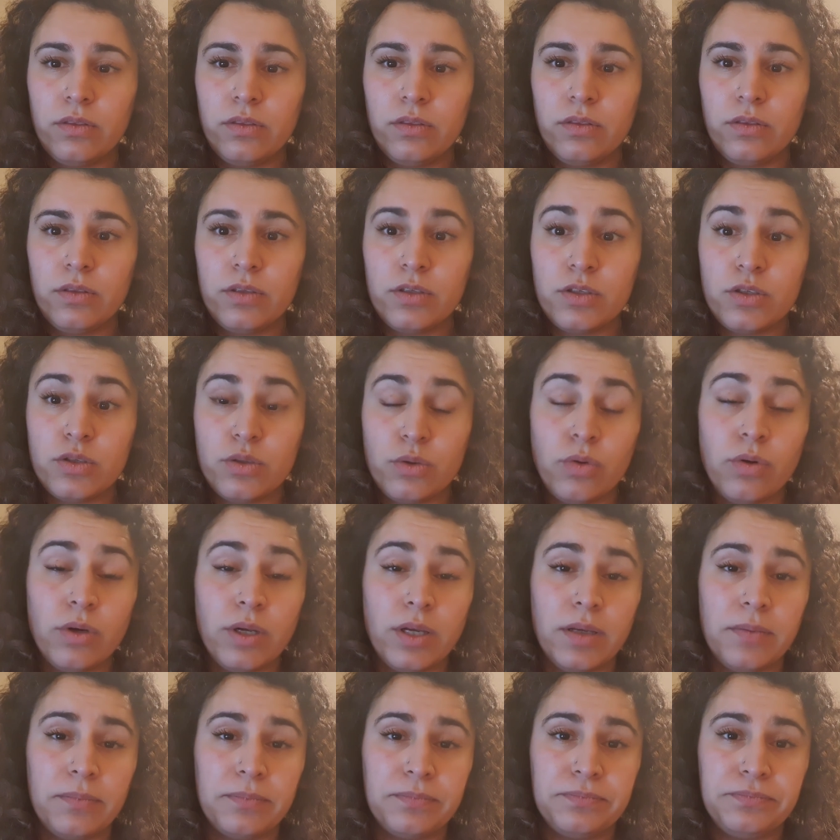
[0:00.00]
the
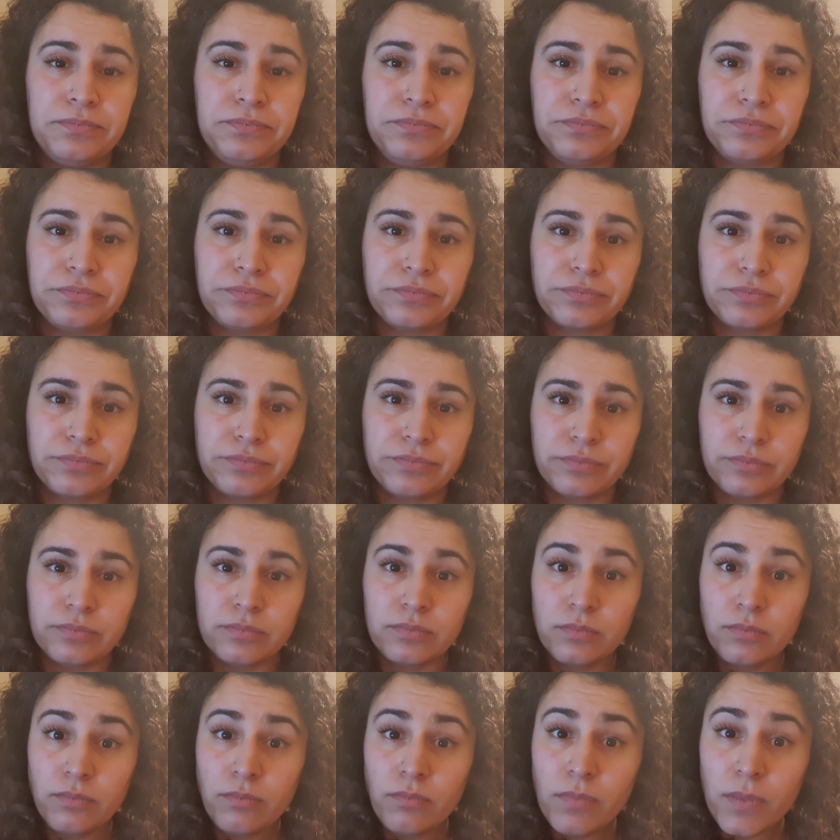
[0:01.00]
story
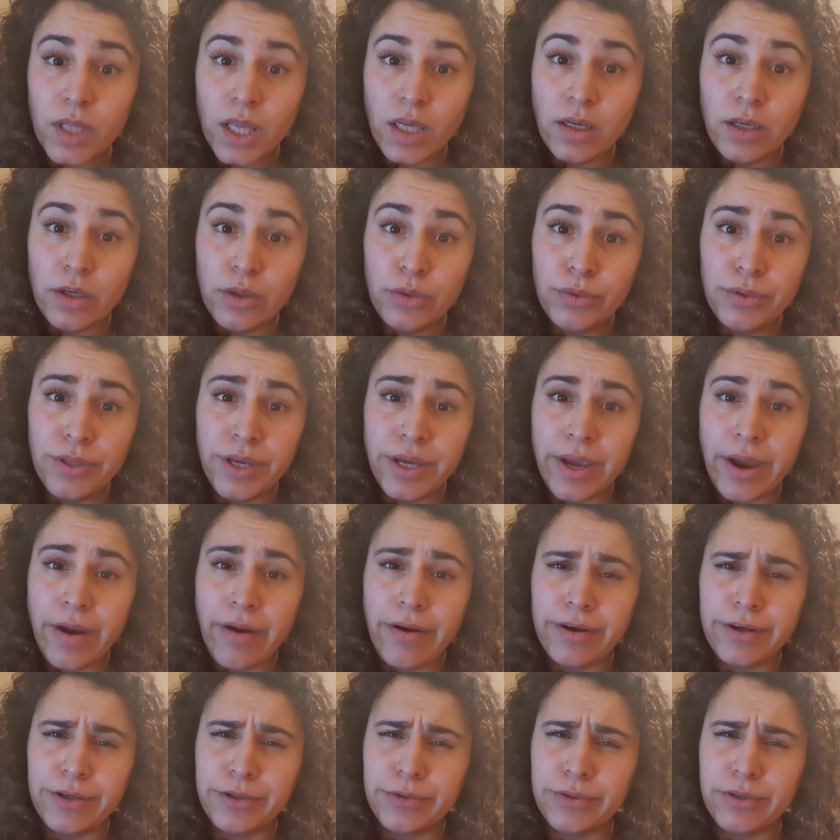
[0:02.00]
and who they
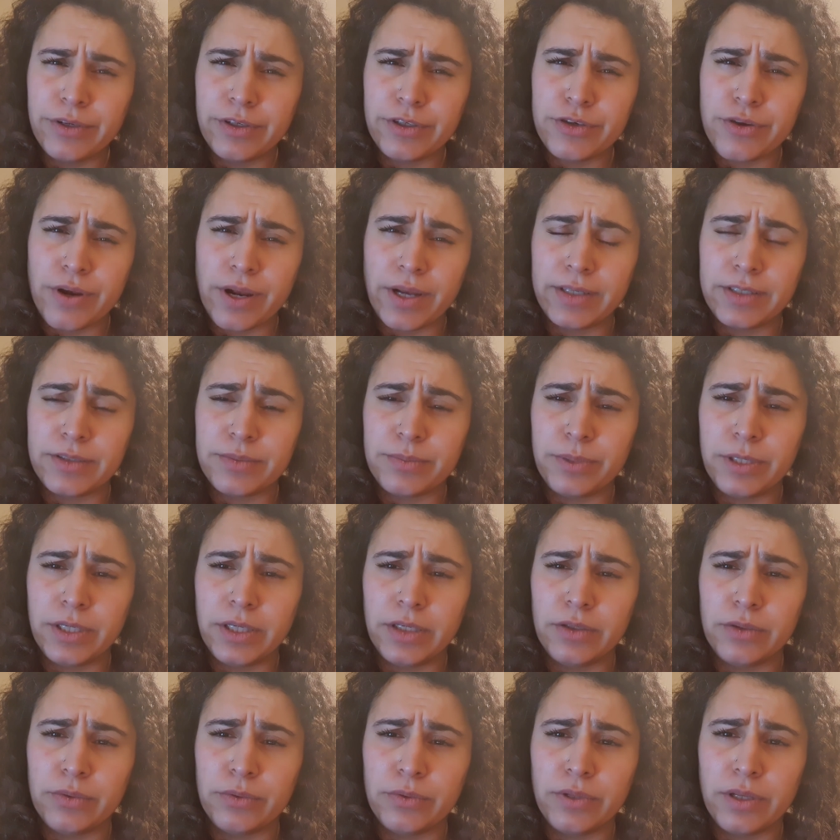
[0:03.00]
are and who they're trying to
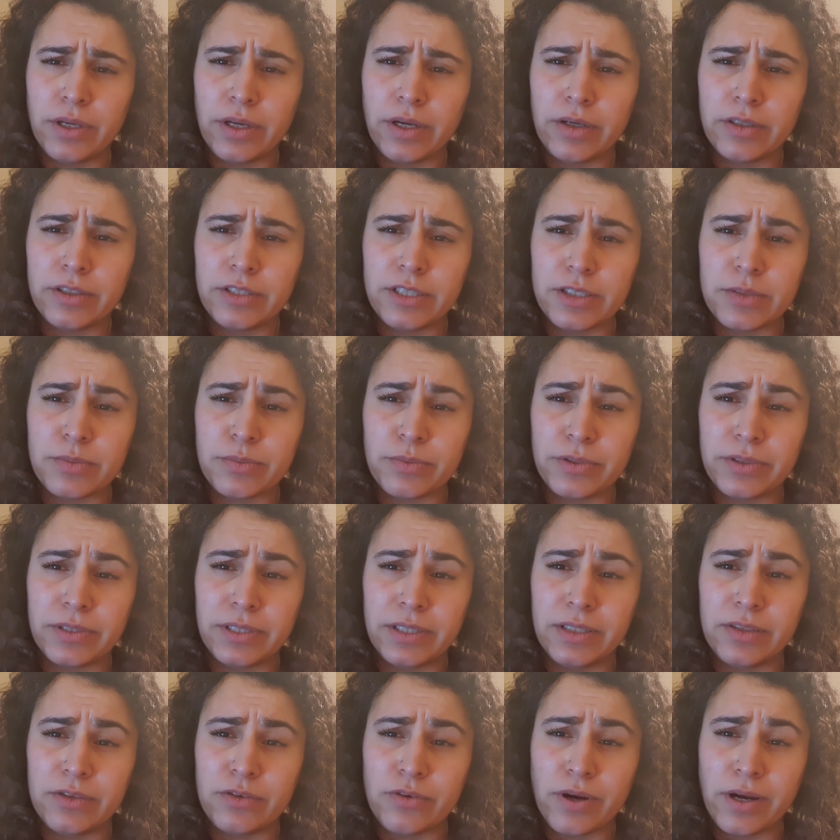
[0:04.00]
be and who they're
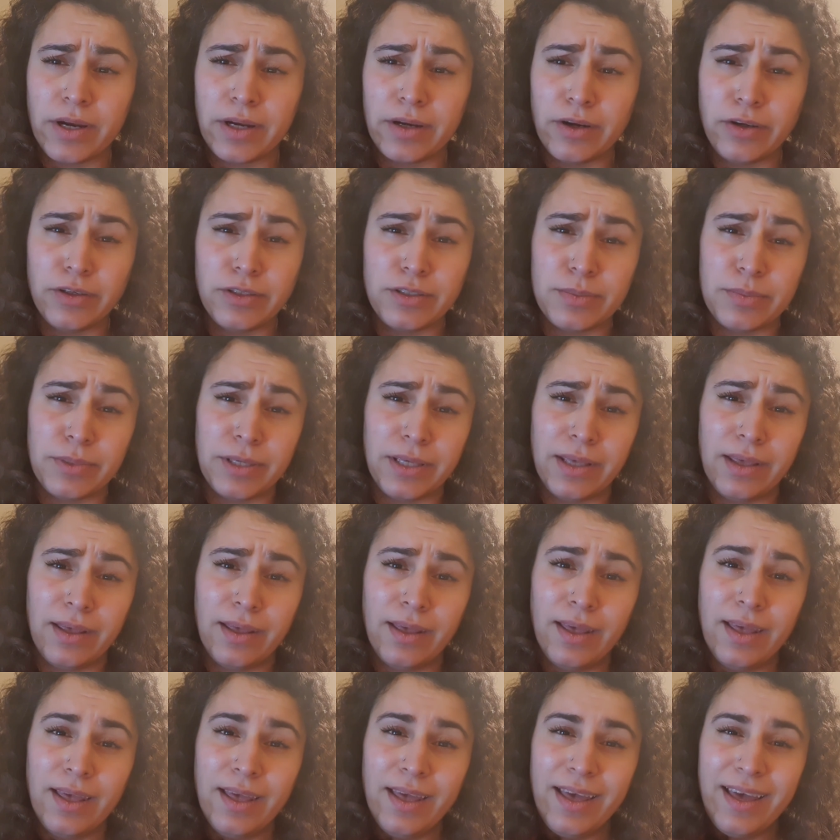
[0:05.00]
desperately trying not to be.
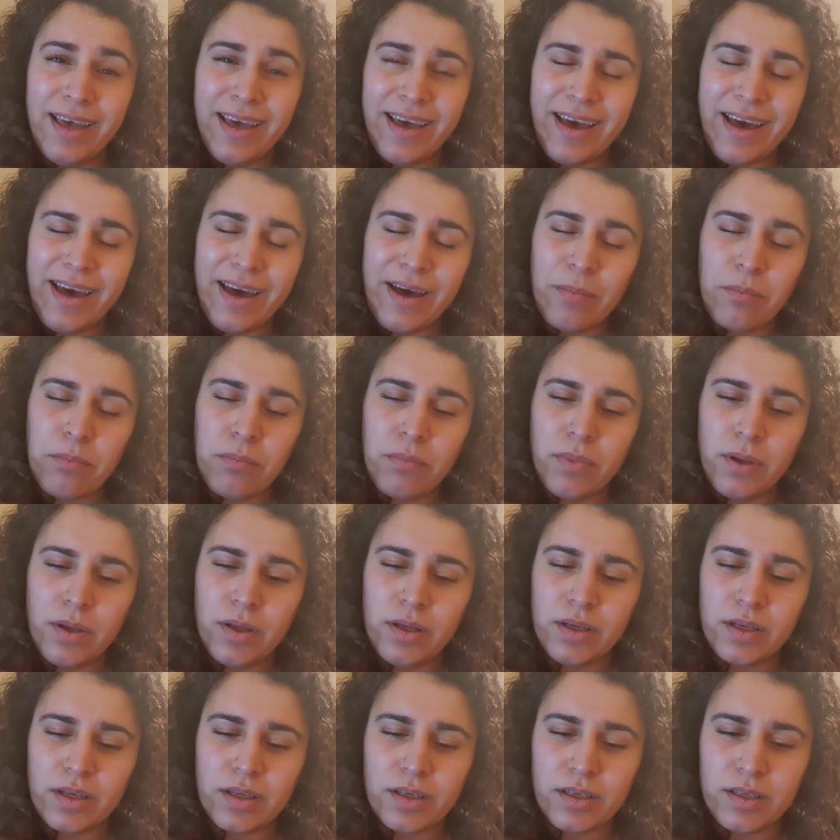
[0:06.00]
And
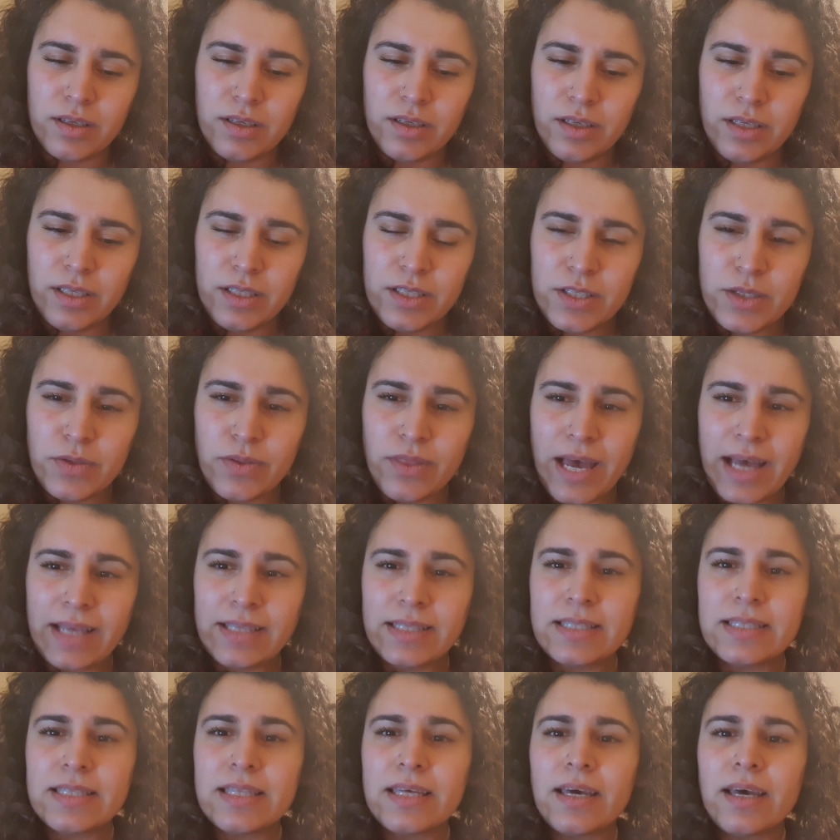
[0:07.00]
so
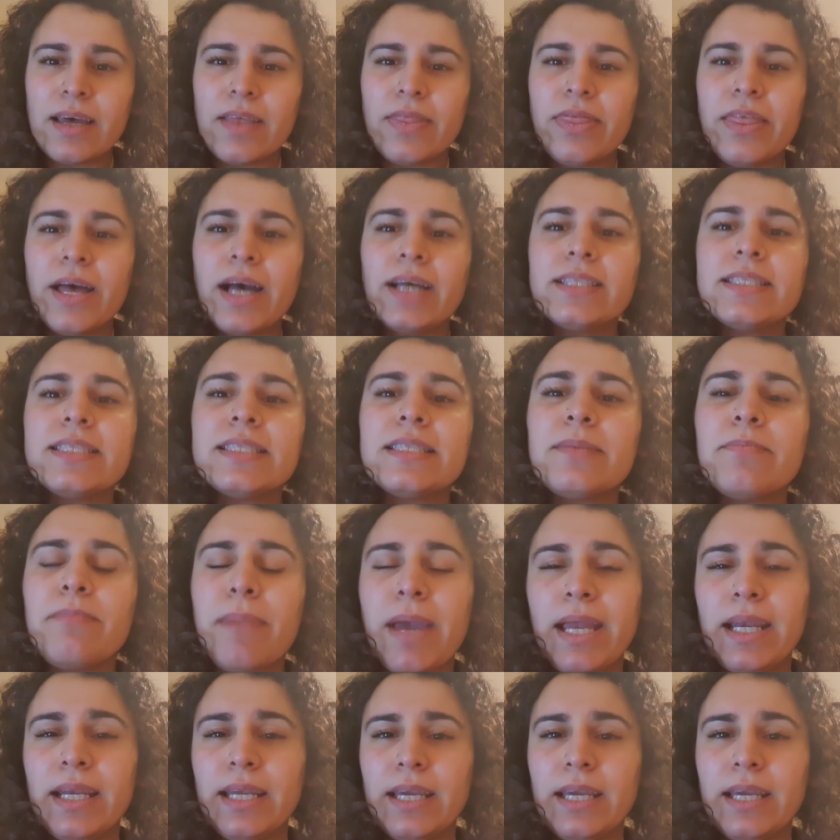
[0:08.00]
that's the main